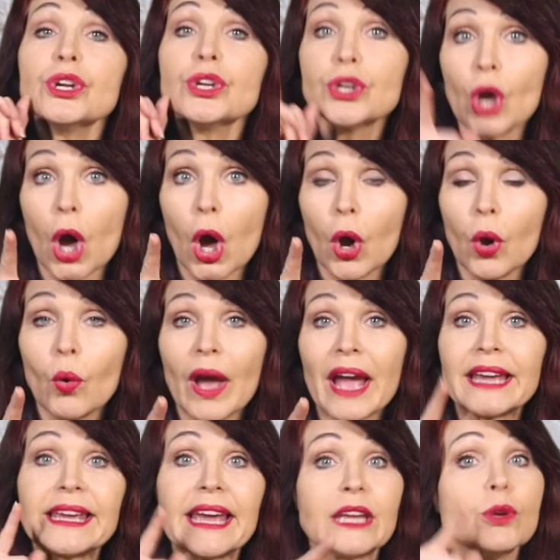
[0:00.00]
you to go
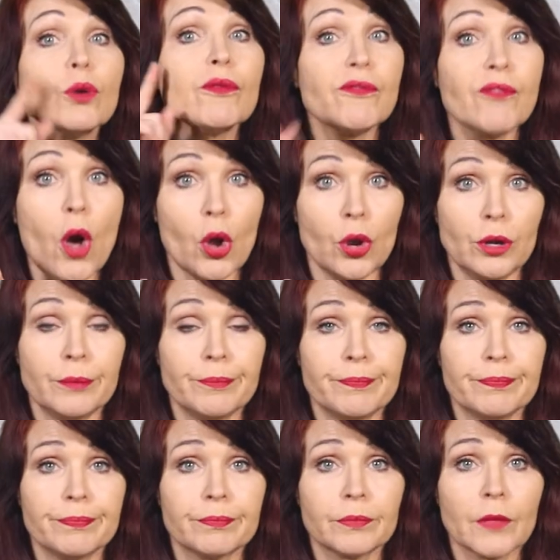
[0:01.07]
and get your phone.
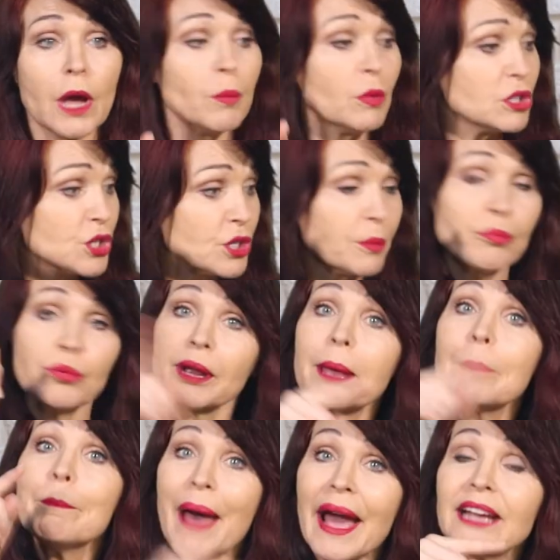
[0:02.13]
I want you to bring
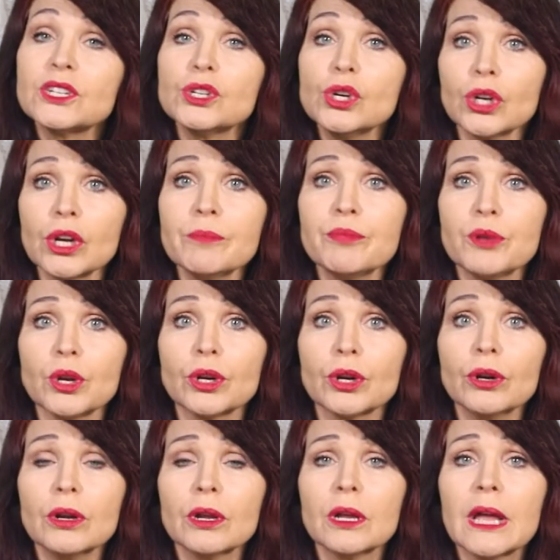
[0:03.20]
it back to your
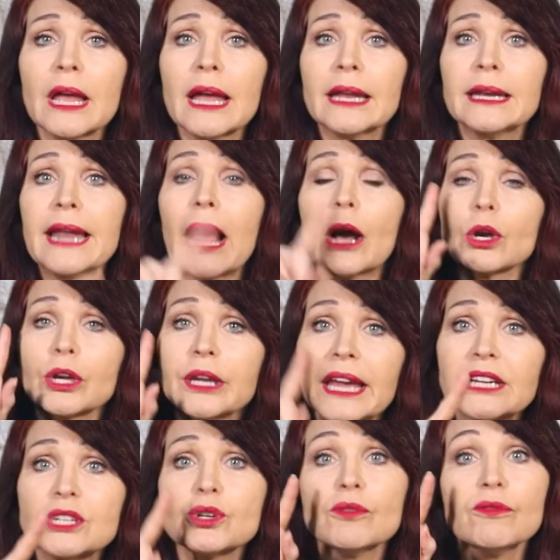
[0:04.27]
computer. Now
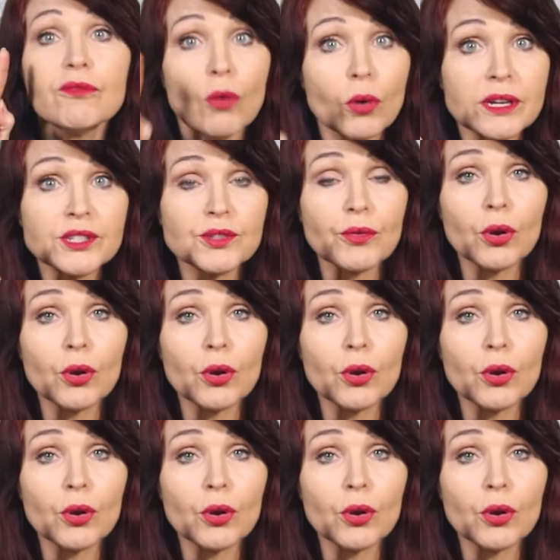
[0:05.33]
get your voice